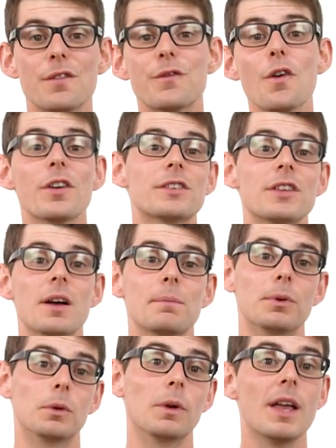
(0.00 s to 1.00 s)
For
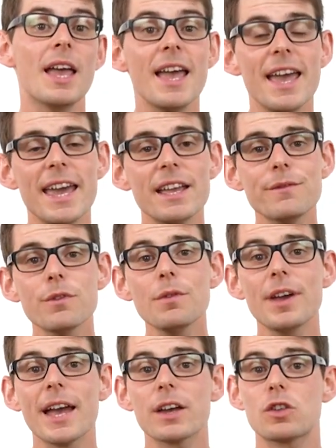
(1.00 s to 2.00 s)
example, in the
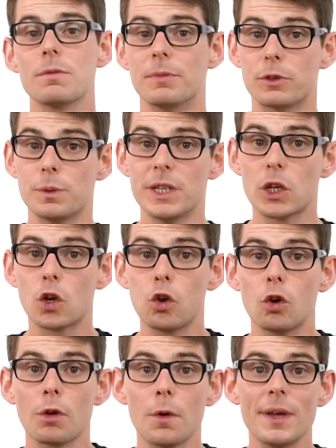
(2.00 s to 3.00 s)
reaction between
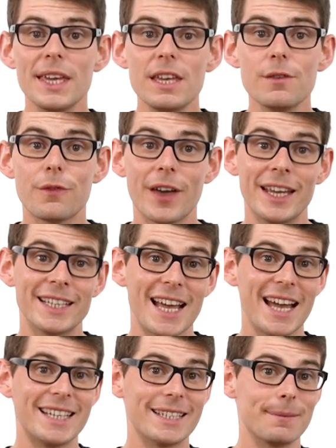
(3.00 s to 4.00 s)
chloroethane
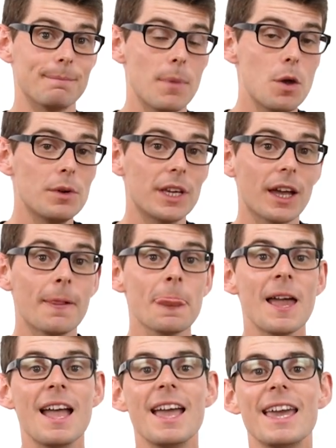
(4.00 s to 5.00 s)
and ammonia,
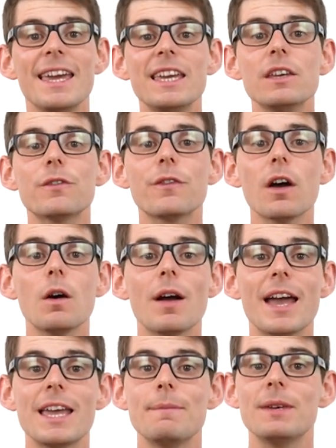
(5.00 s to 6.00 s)

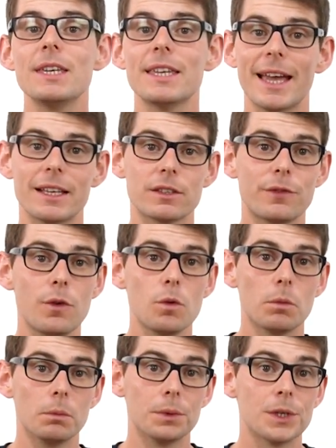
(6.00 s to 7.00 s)
ethylamine gets
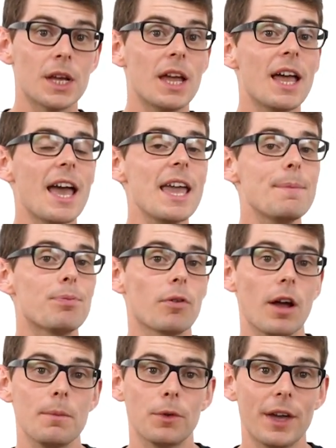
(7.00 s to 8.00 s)
formed, a
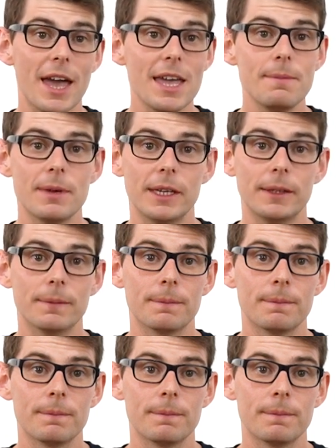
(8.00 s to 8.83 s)
primary amine.